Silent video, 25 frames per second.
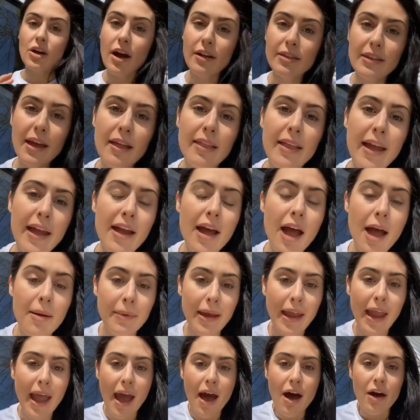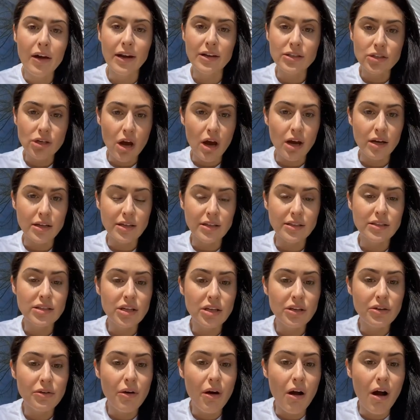that coming out and talking to
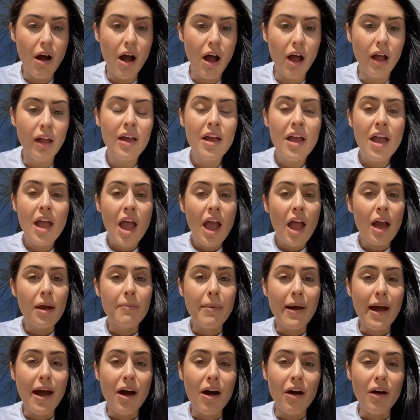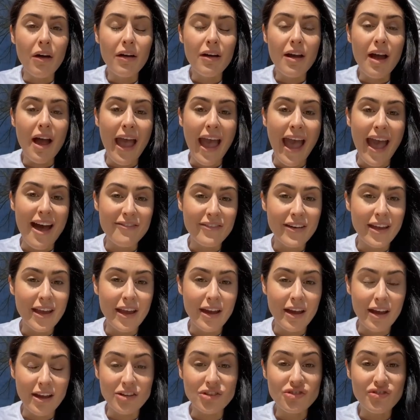you all about
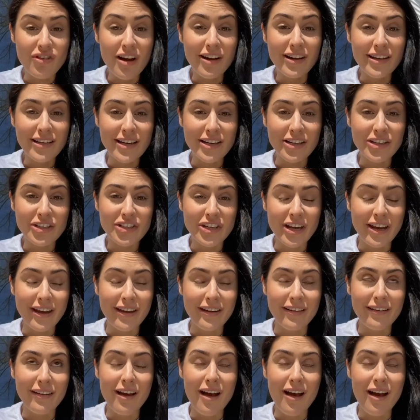having a drug addiction,